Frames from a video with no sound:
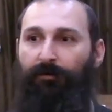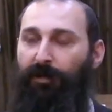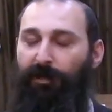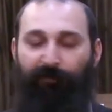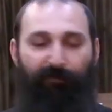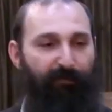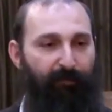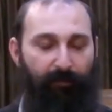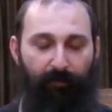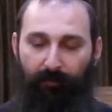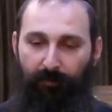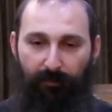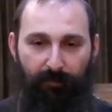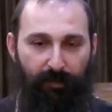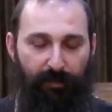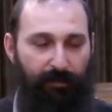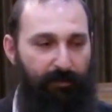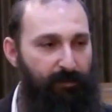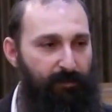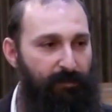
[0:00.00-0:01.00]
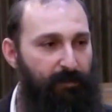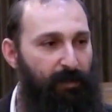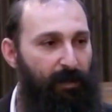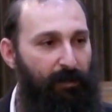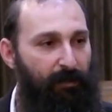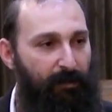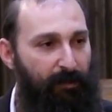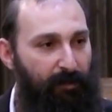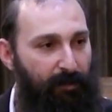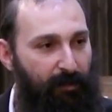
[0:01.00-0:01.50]
they feel this
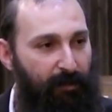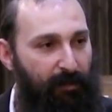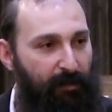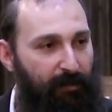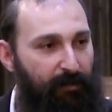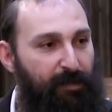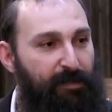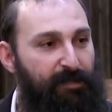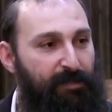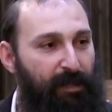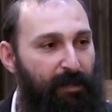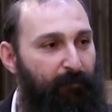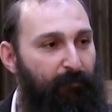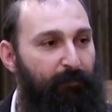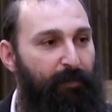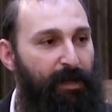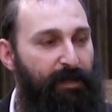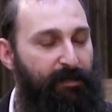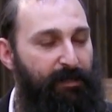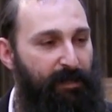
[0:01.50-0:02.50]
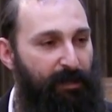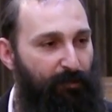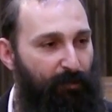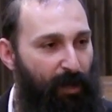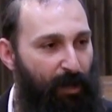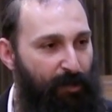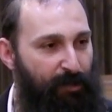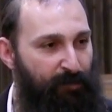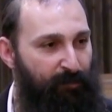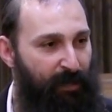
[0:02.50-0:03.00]
uh, this amazing
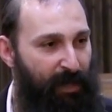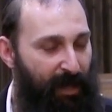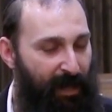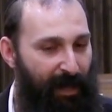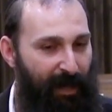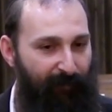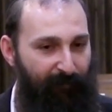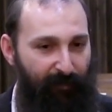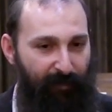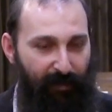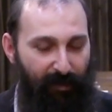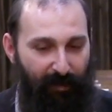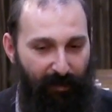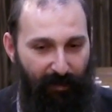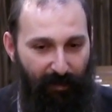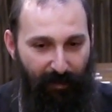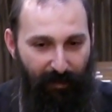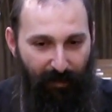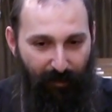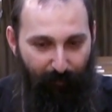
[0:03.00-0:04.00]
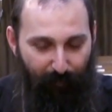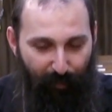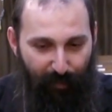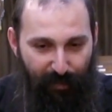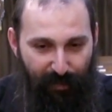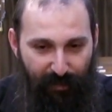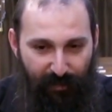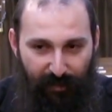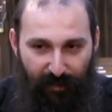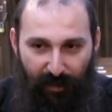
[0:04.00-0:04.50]
arousal. I have a, a, a
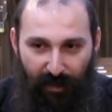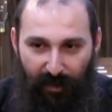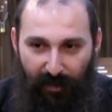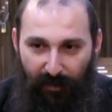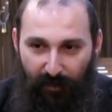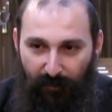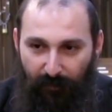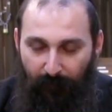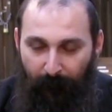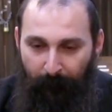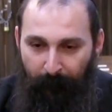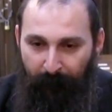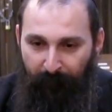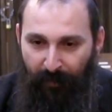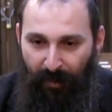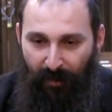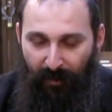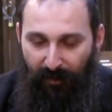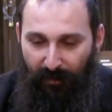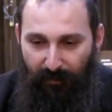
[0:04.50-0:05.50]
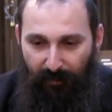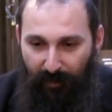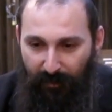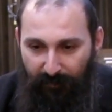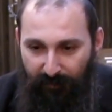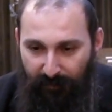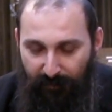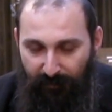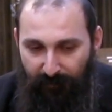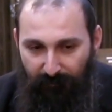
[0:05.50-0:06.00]
person that I know
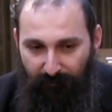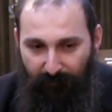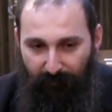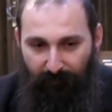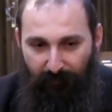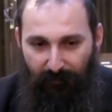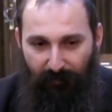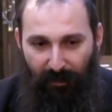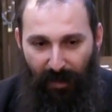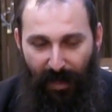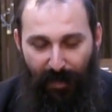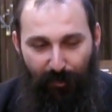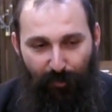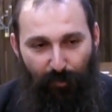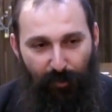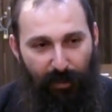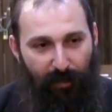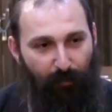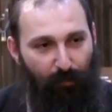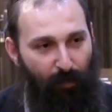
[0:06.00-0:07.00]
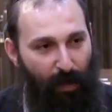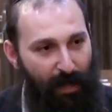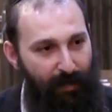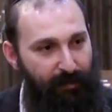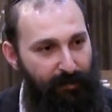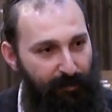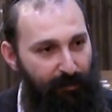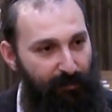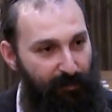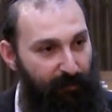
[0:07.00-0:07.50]
that I took him
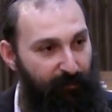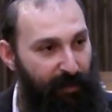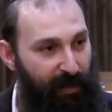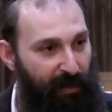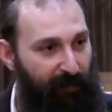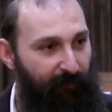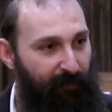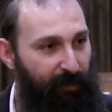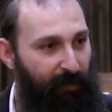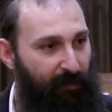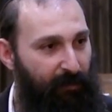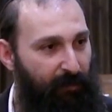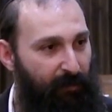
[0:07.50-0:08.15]
once to the mikveh